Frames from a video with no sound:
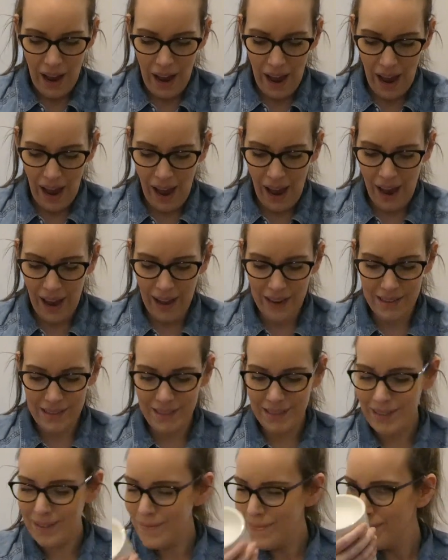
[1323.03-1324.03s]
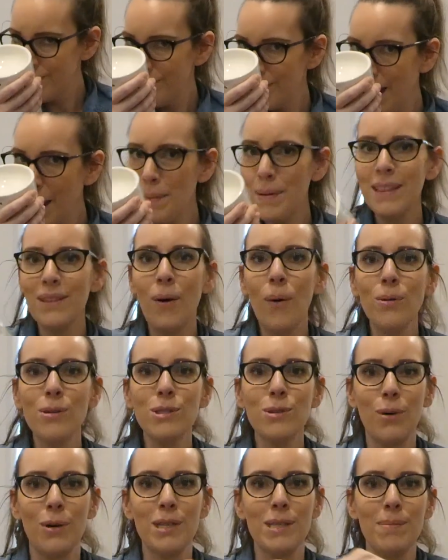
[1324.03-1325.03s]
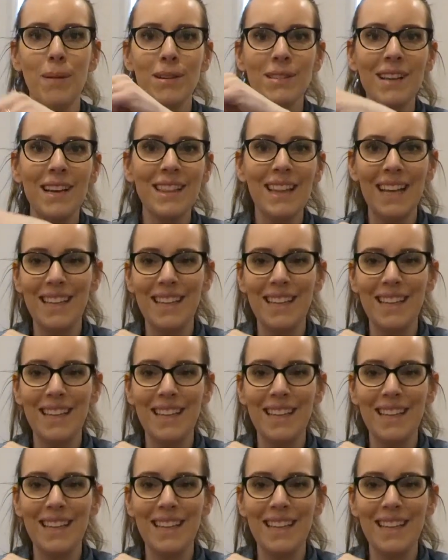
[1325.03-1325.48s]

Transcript: And I mean, the whole store smells good.